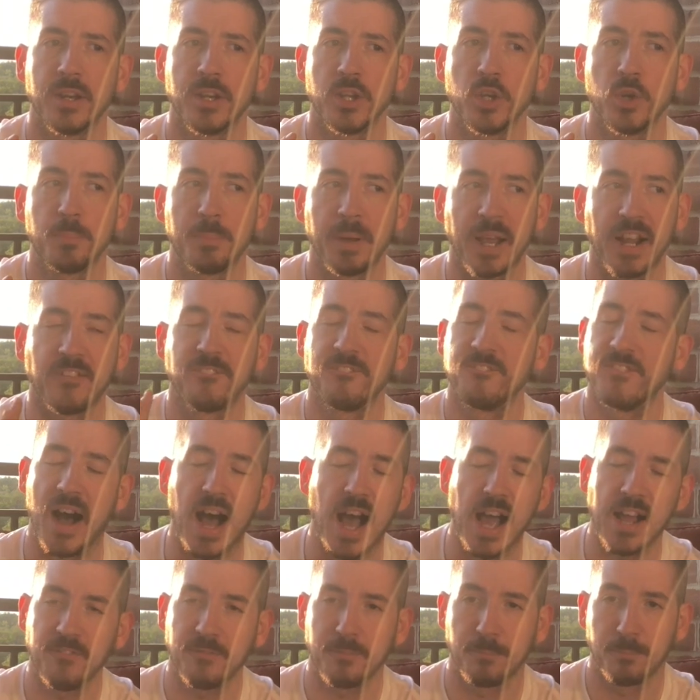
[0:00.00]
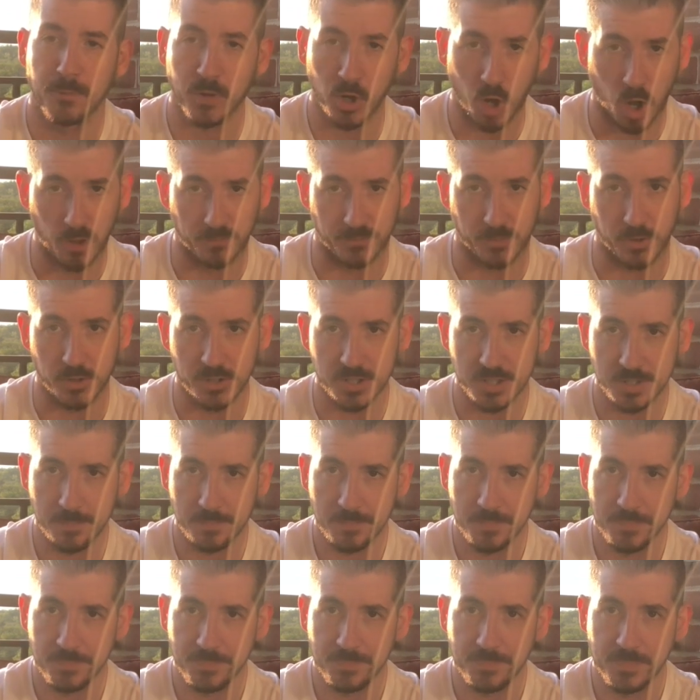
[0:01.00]
you pick 5 golfers,
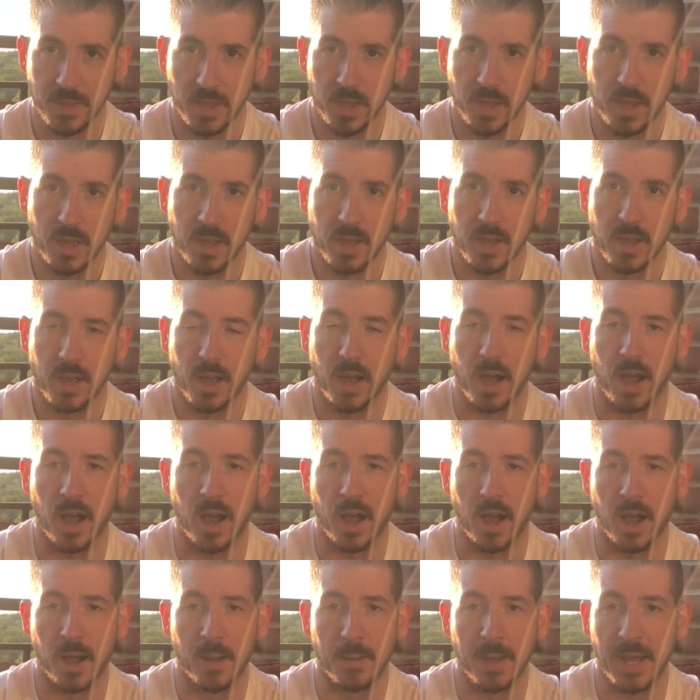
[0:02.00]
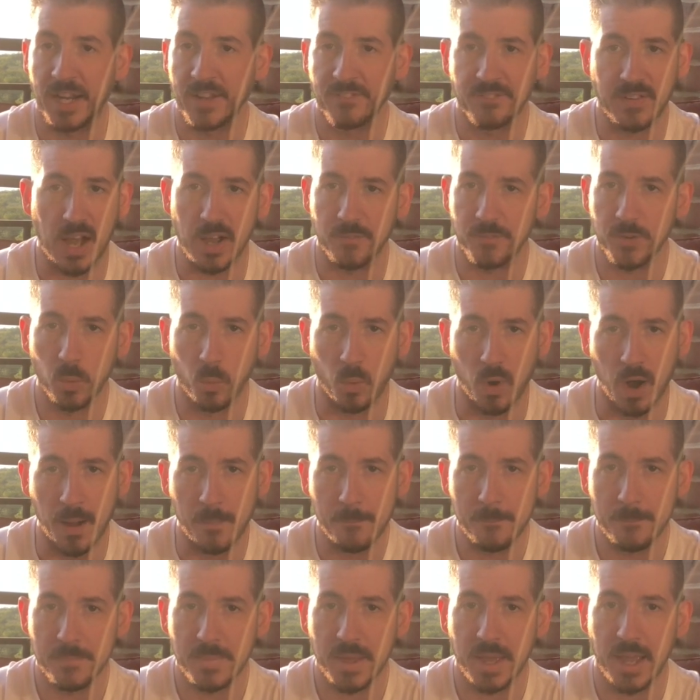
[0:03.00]
any 5 you
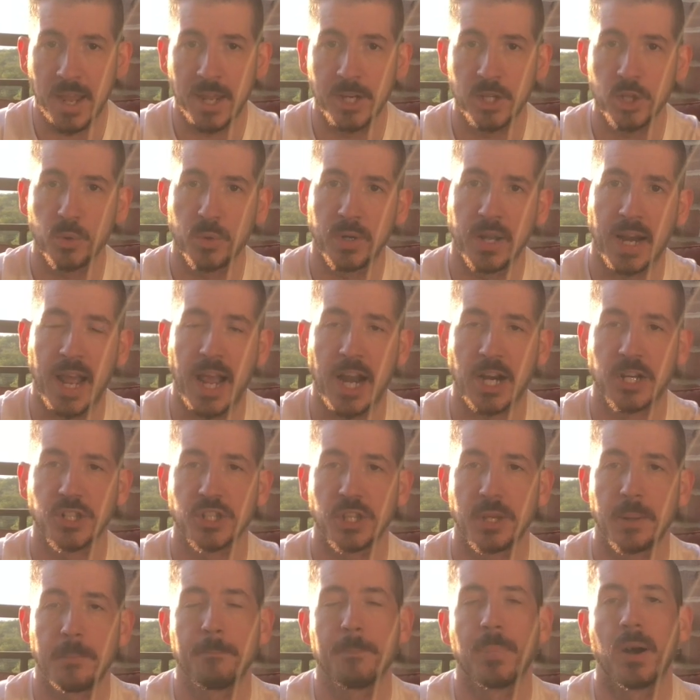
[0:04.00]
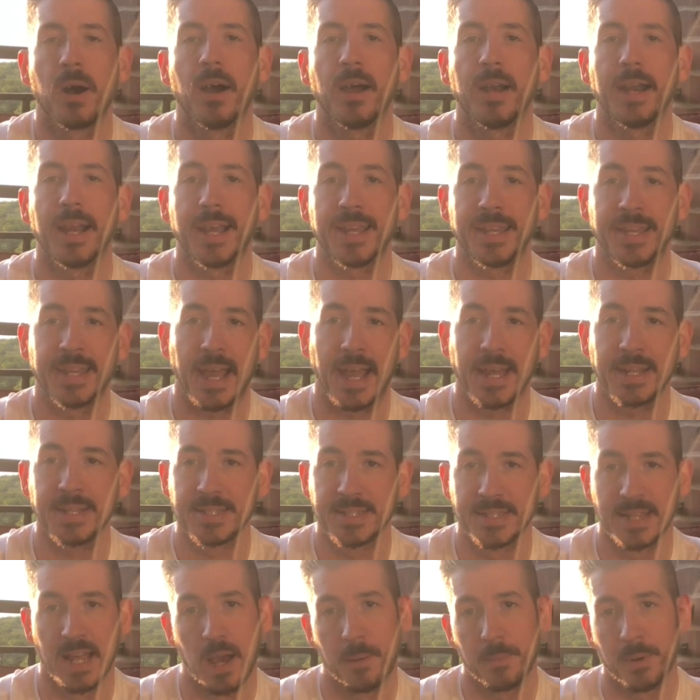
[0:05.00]
want, and you can actually putt
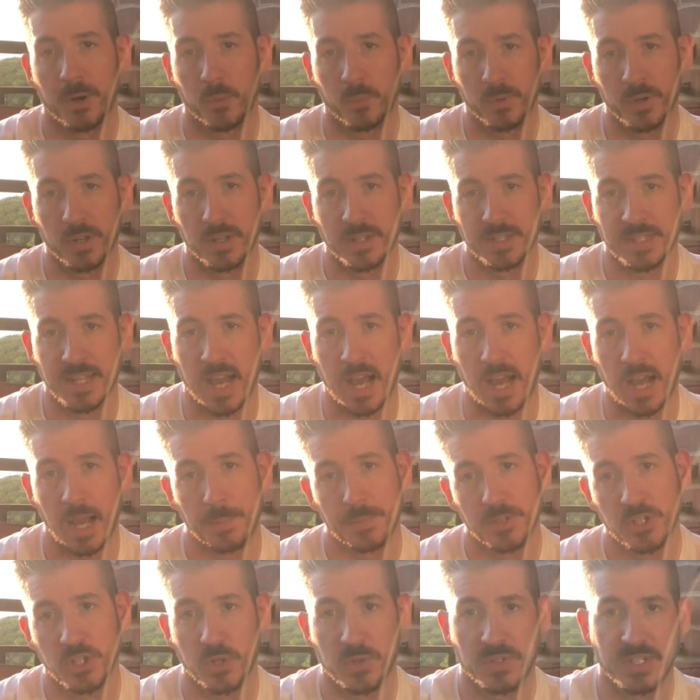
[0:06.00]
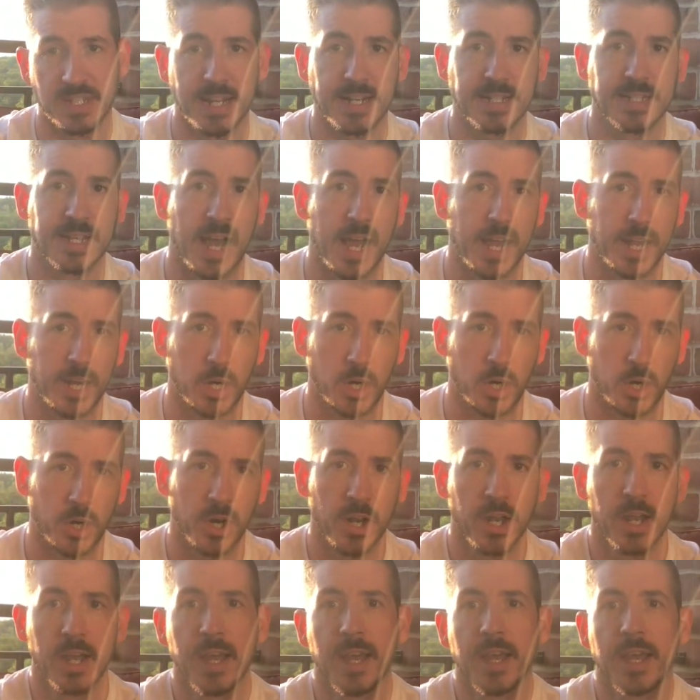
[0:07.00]
against them in real time. So say Tiger
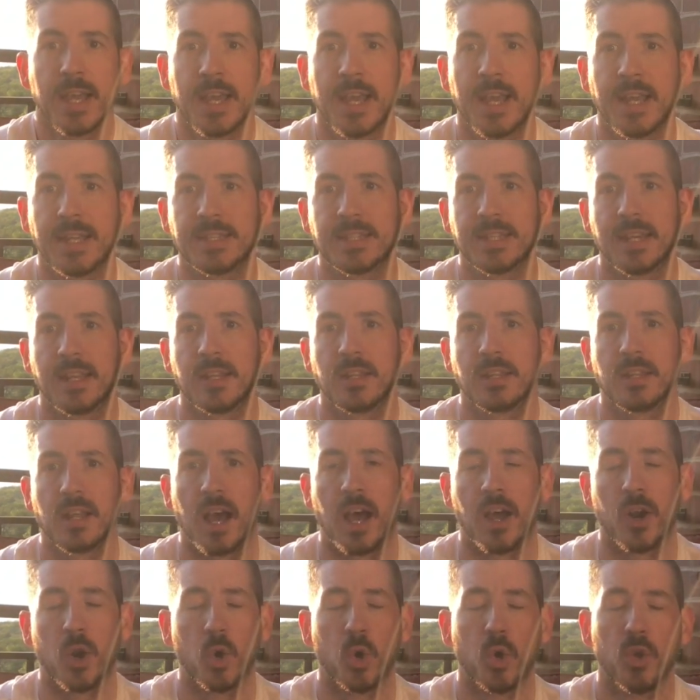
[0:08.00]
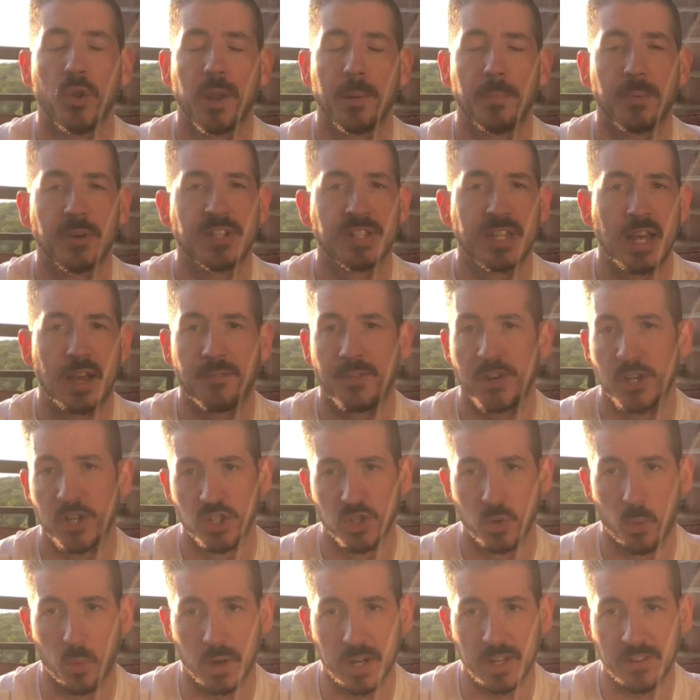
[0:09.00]
hits it on hole number 7 to
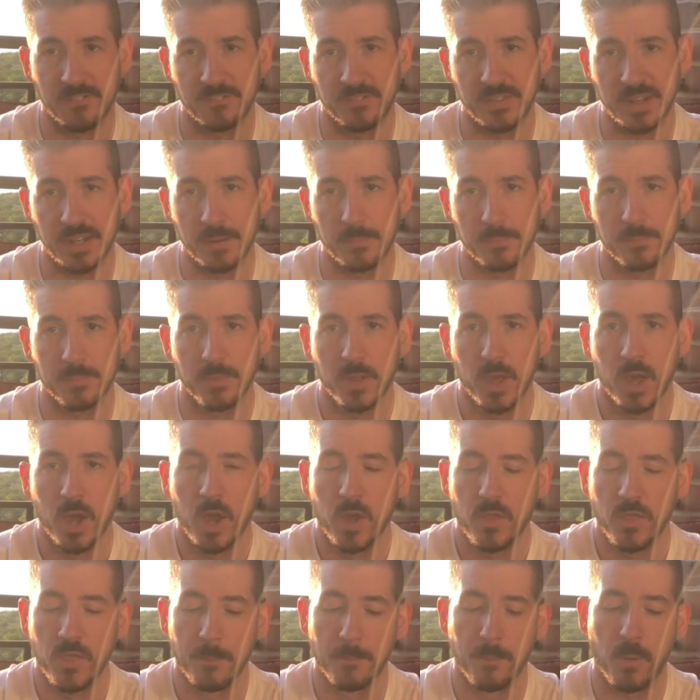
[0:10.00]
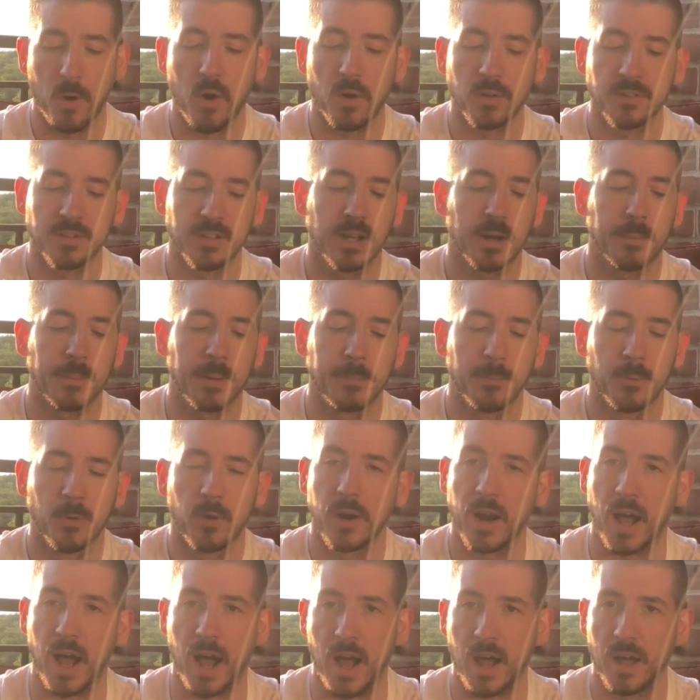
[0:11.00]
20 feet. The ball is going to be
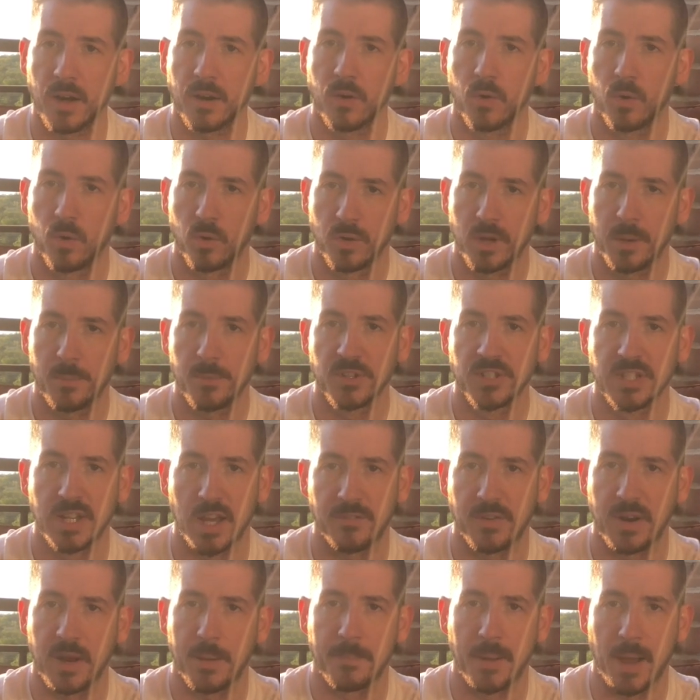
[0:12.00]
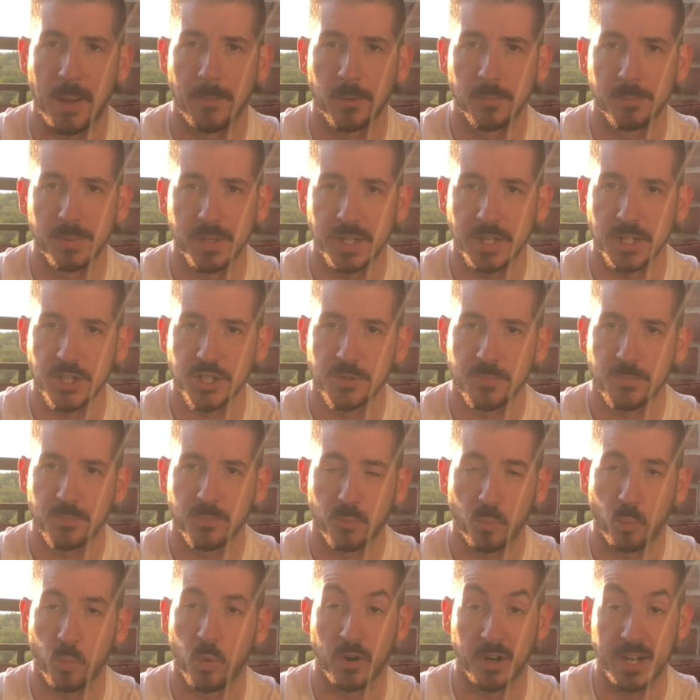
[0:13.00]
put on hole number 7 at Pebble Beach
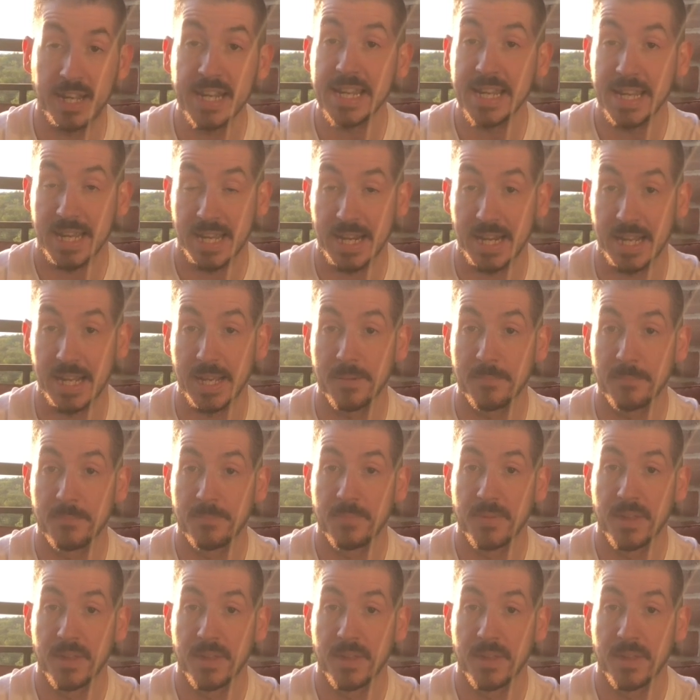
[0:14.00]
where he hit it,